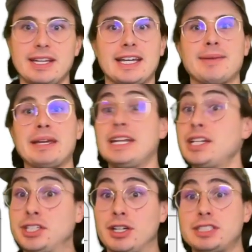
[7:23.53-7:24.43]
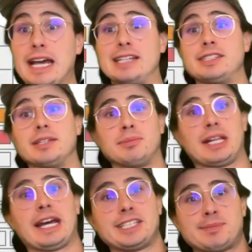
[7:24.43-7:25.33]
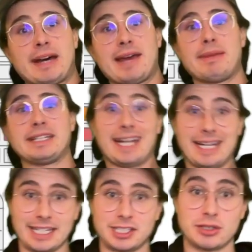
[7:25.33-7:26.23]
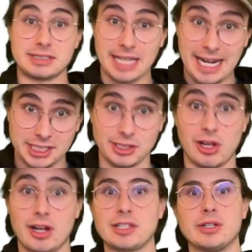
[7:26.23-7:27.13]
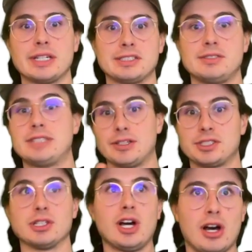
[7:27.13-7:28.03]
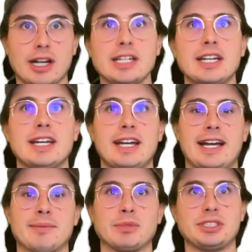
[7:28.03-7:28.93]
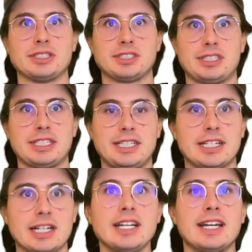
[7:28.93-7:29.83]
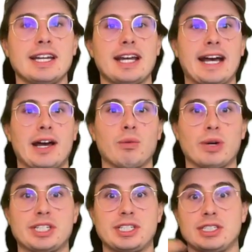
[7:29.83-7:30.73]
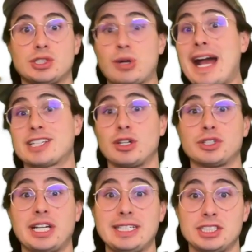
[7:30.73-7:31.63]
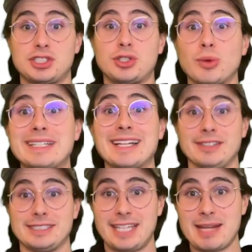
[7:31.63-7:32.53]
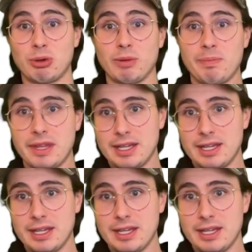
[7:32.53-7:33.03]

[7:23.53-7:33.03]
Um, and it ensures ACID compliance by maintaining a transaction log known as Delta log, um, which you can see here, uh, which tracks all changes to a Delta table.